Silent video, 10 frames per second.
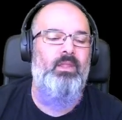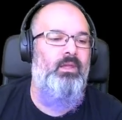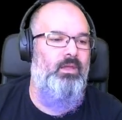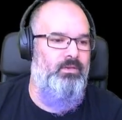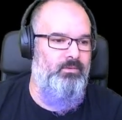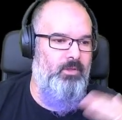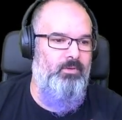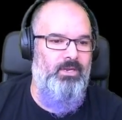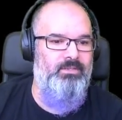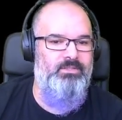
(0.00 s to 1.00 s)
and it'll go
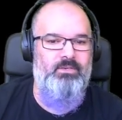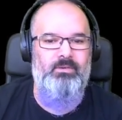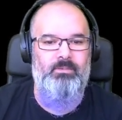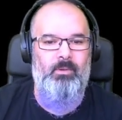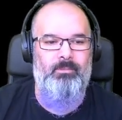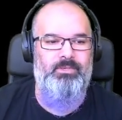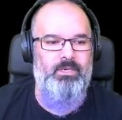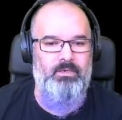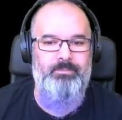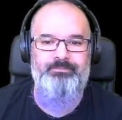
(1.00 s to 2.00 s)
down to 0 here
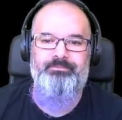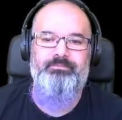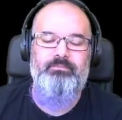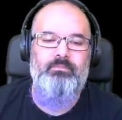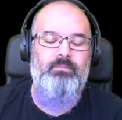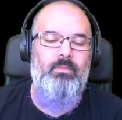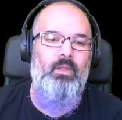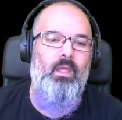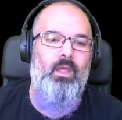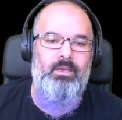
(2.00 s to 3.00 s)
momentarily.
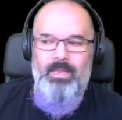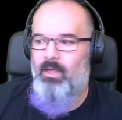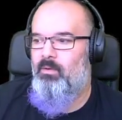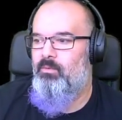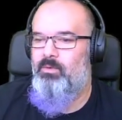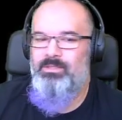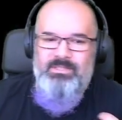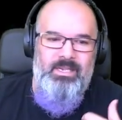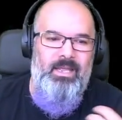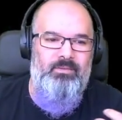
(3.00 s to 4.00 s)
Now, let's
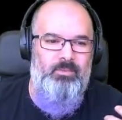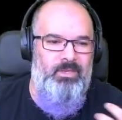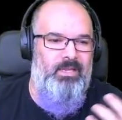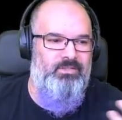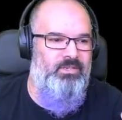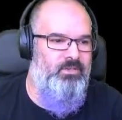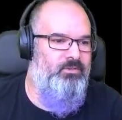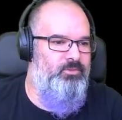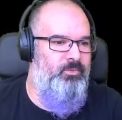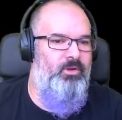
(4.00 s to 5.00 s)
say we actually need to
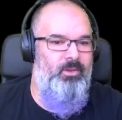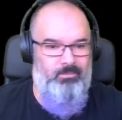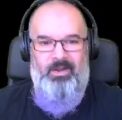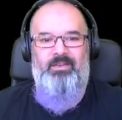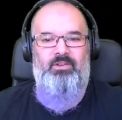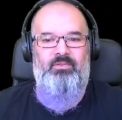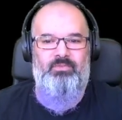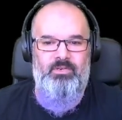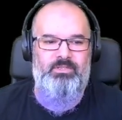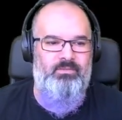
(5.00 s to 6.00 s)
deploy a brand new
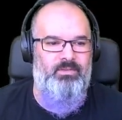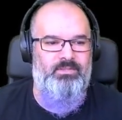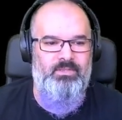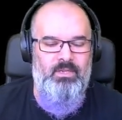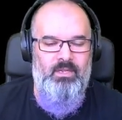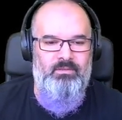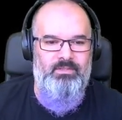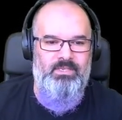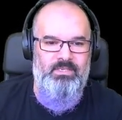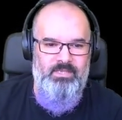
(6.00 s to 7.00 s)
version of this
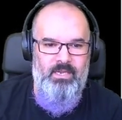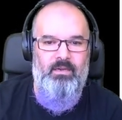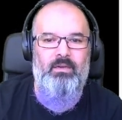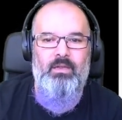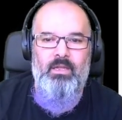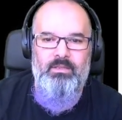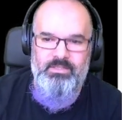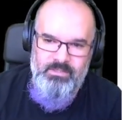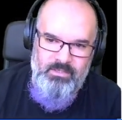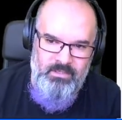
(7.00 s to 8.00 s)
container. This
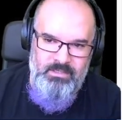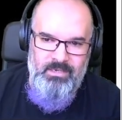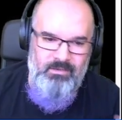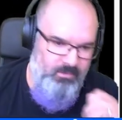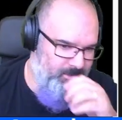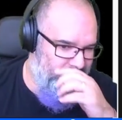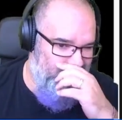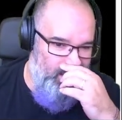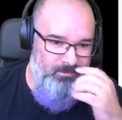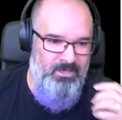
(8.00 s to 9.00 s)
is going to take a little bit of
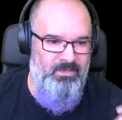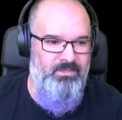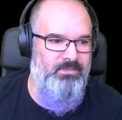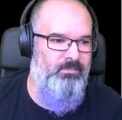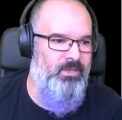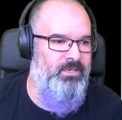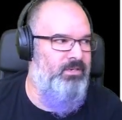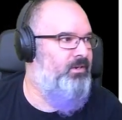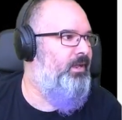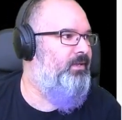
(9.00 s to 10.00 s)
time because my
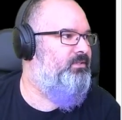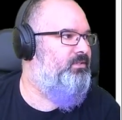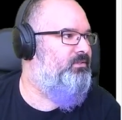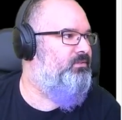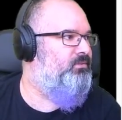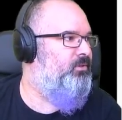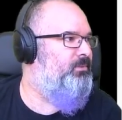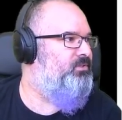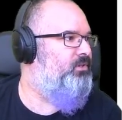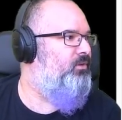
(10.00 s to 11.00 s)
internet access is a little bit
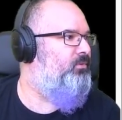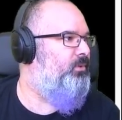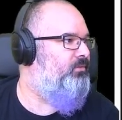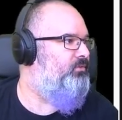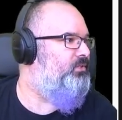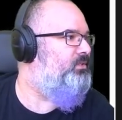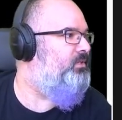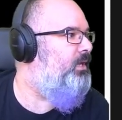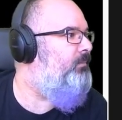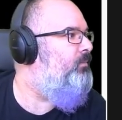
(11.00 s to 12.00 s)
slow for whatever reason
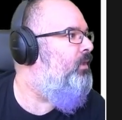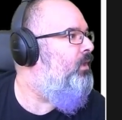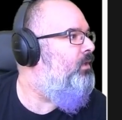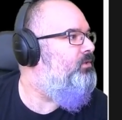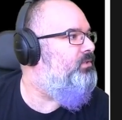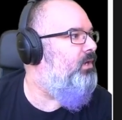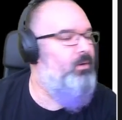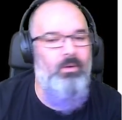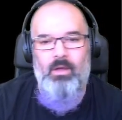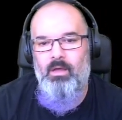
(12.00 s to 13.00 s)
today. So